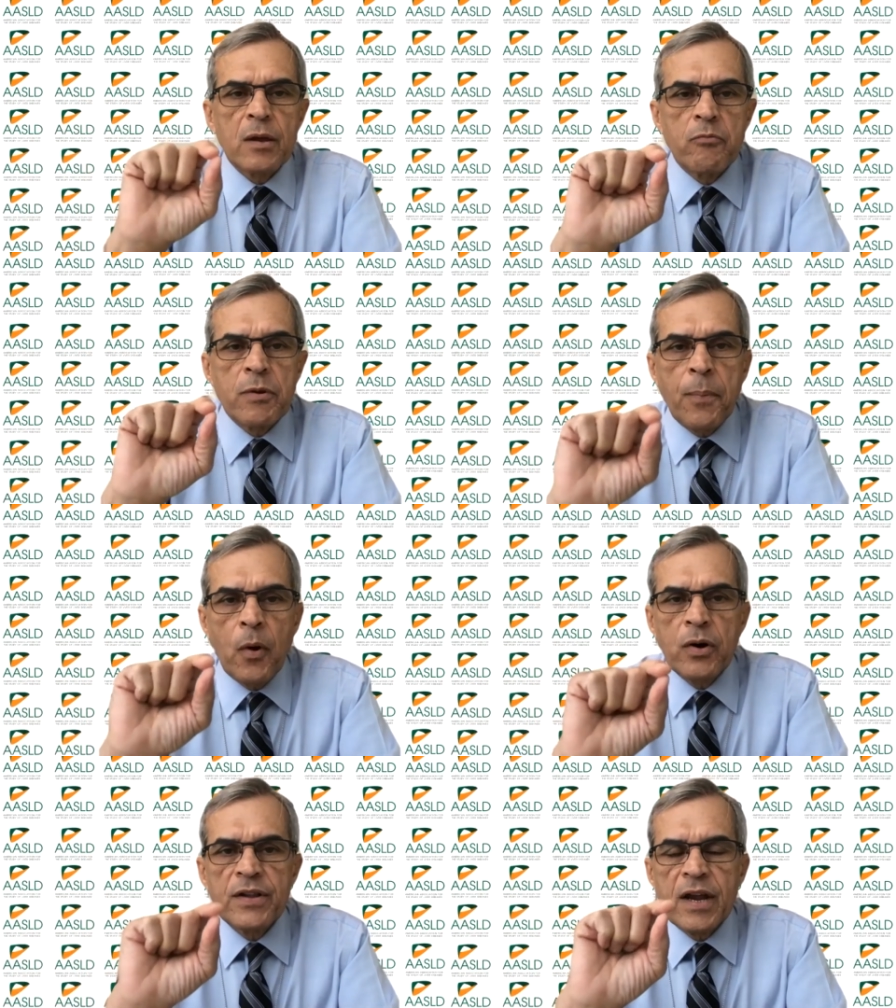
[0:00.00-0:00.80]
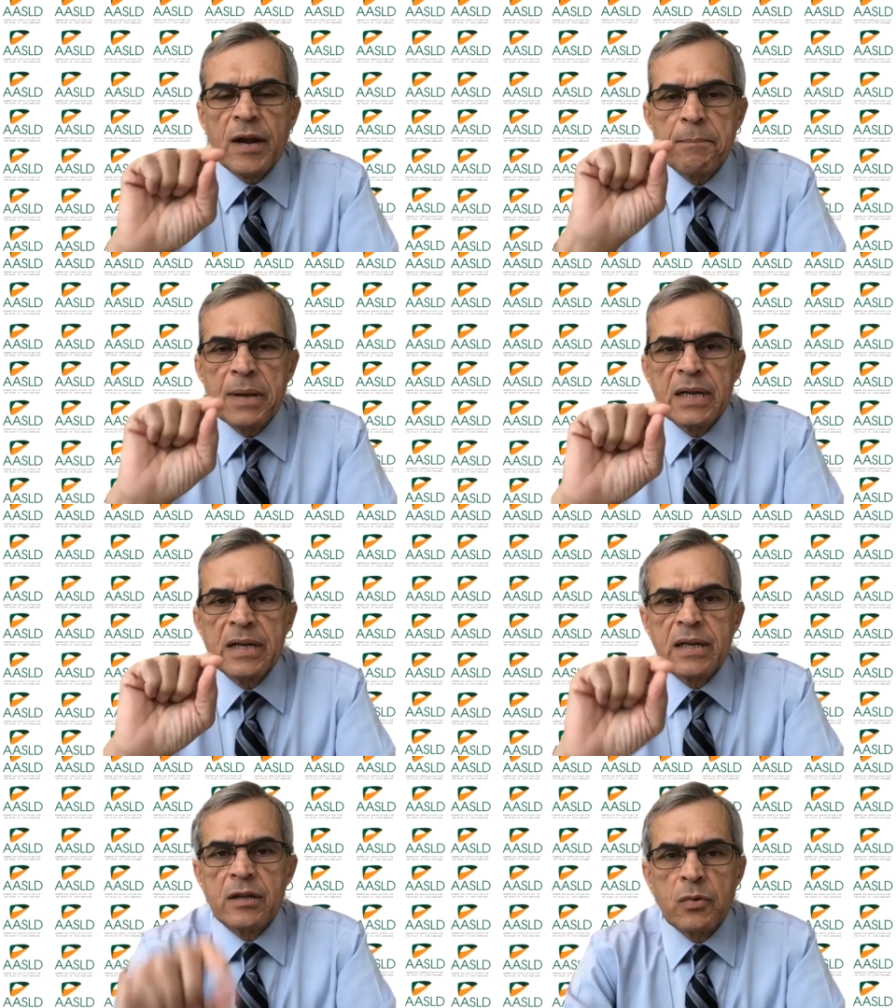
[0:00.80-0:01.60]
reported their
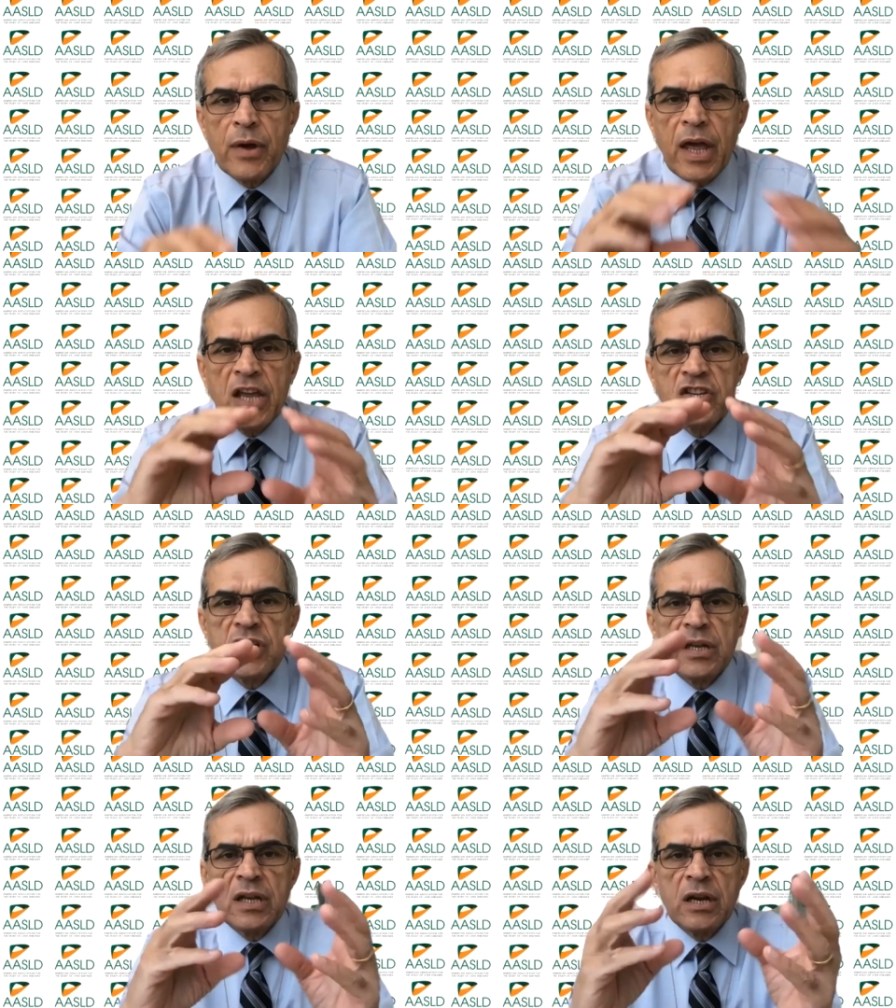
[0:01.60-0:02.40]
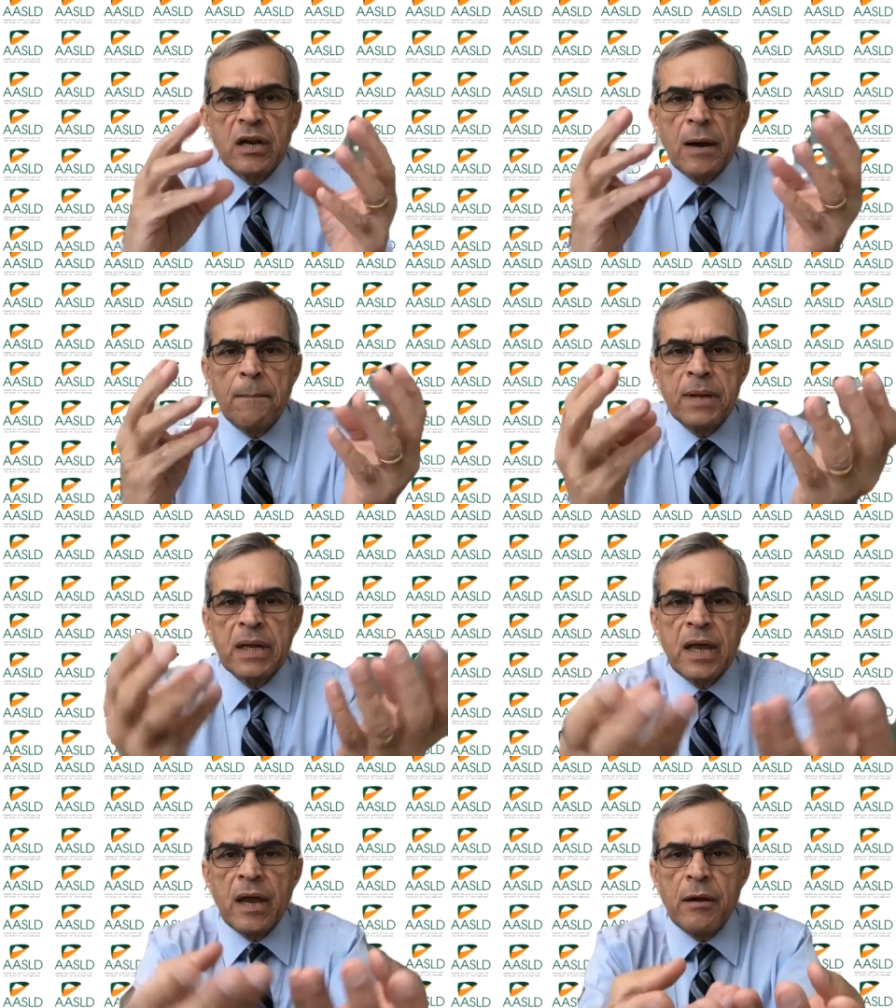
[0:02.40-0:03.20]
ability to engineer a
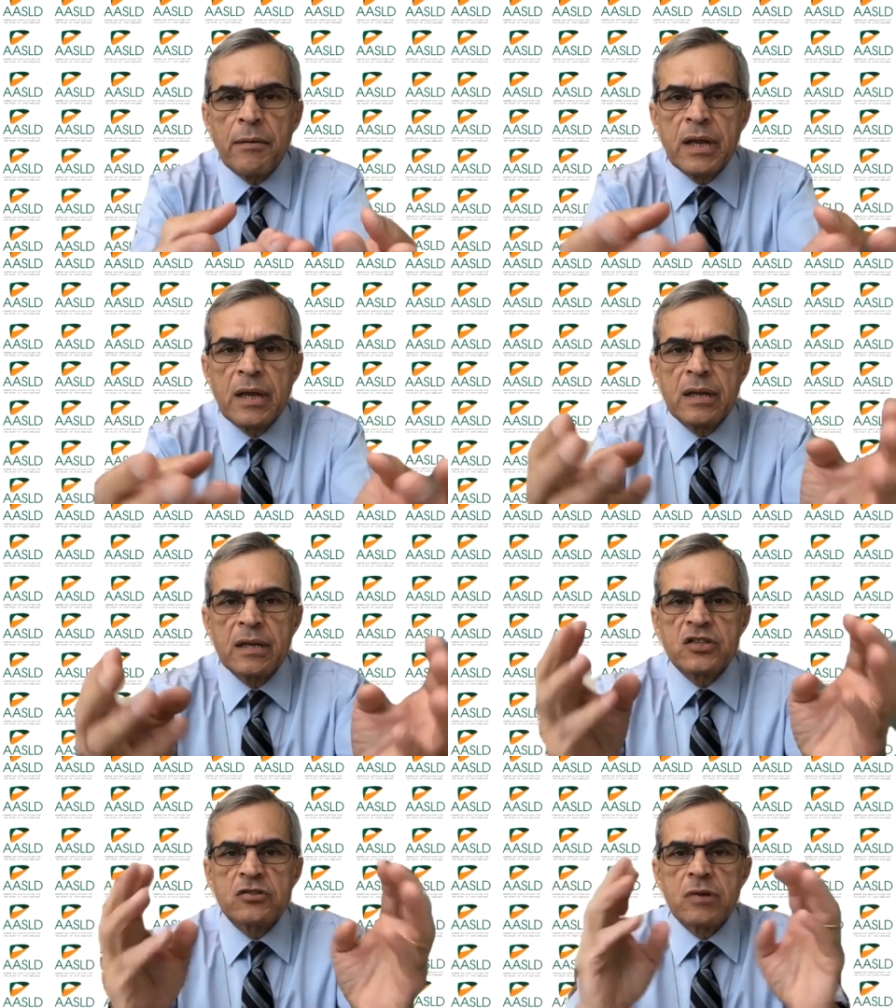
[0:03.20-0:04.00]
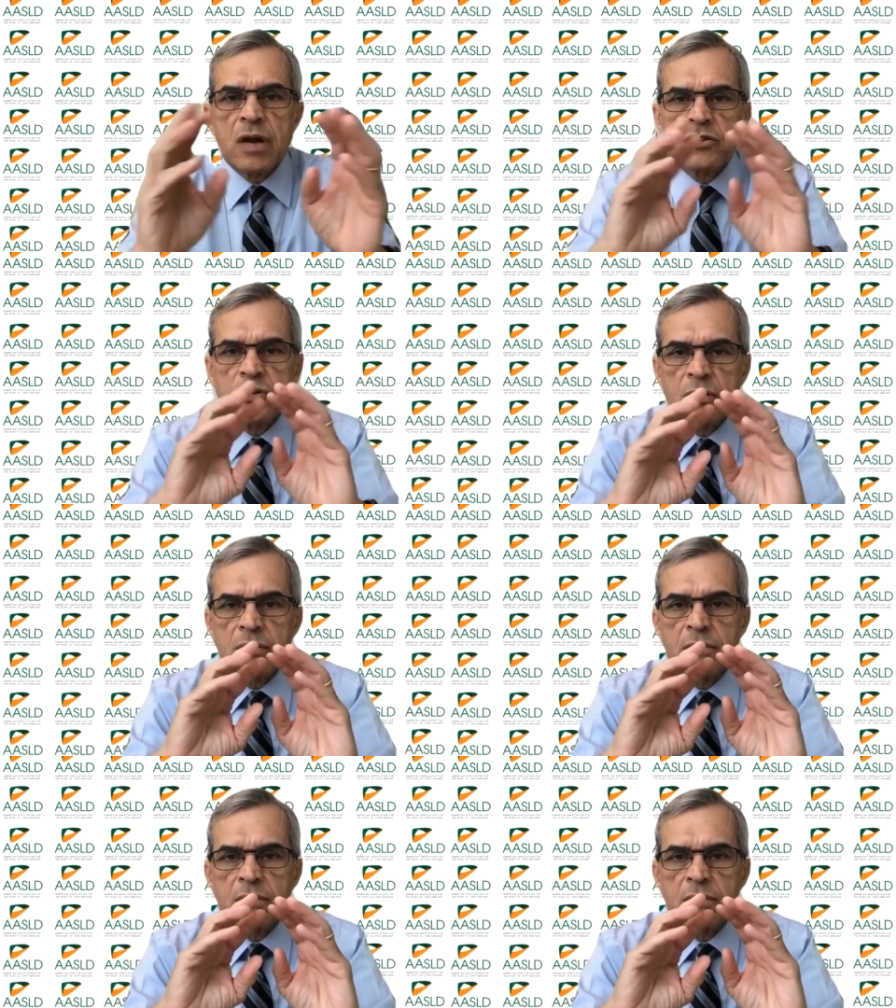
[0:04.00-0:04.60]
biliary structure,